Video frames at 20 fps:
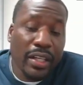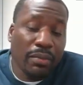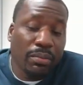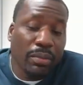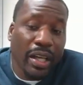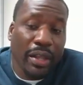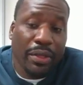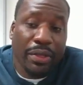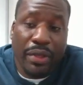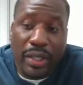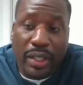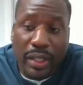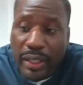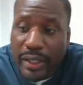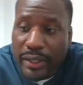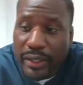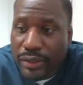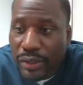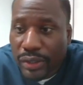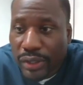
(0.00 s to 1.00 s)
And my thing
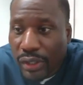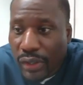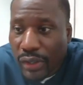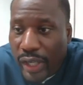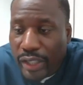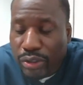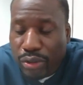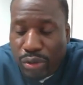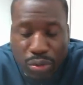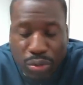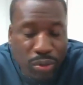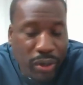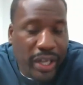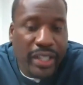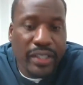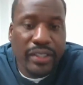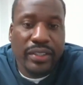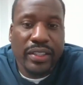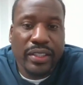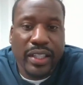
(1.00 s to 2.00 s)
is, you know, as
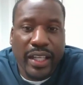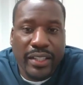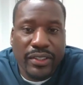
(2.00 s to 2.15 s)
crazy